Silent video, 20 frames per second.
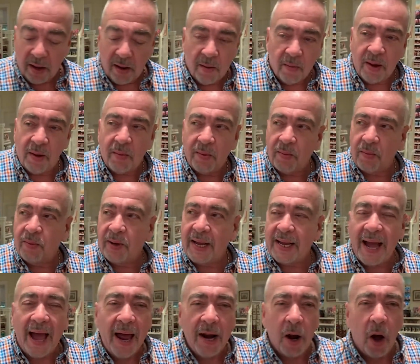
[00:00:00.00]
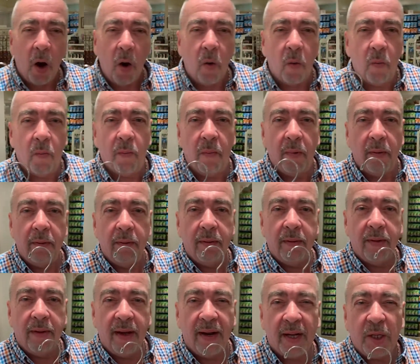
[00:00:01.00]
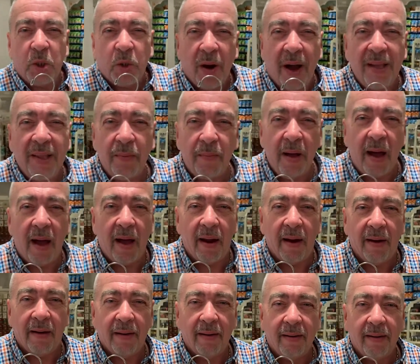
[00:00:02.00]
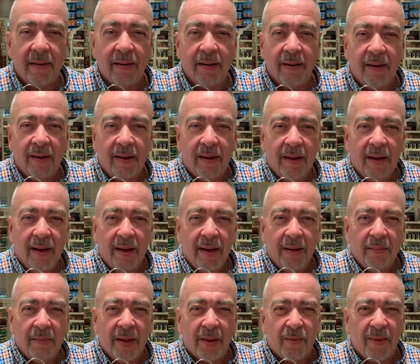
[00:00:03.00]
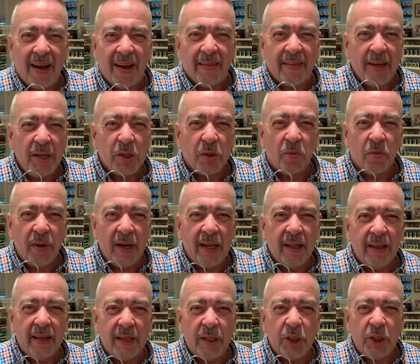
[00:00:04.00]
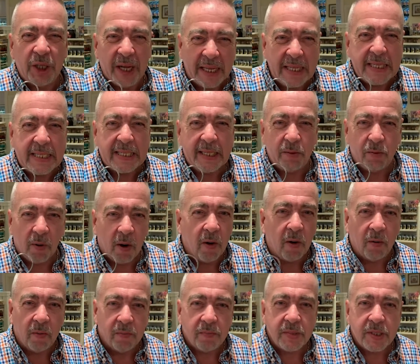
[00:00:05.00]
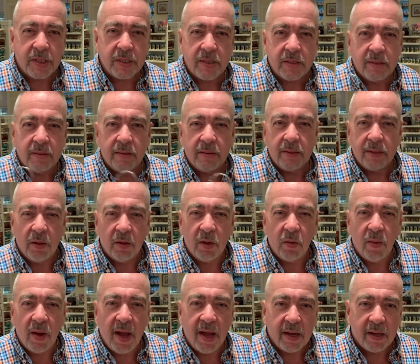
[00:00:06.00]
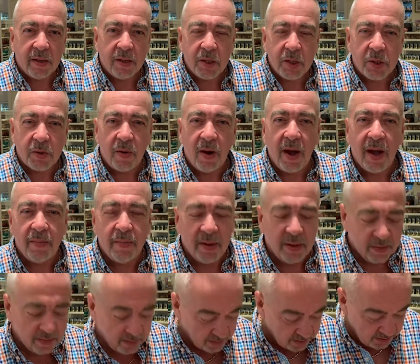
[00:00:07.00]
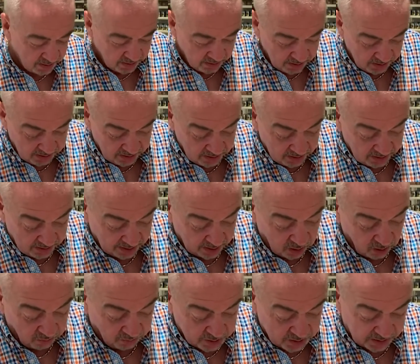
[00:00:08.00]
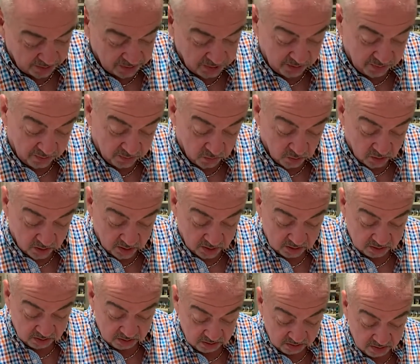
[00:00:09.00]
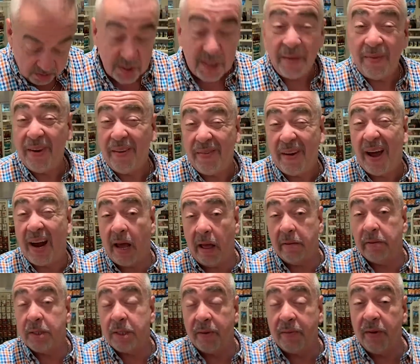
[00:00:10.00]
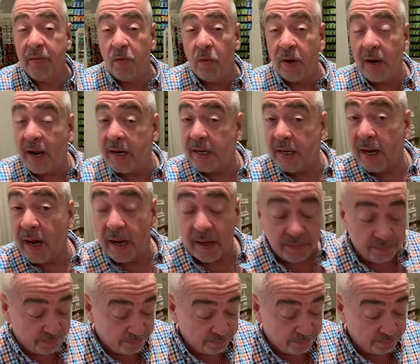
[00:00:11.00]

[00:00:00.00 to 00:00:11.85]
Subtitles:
Well, when I got home and I tried them on, like, wow, these are really chintzy robes. It's the only way I could describe it. And they go for $74.99.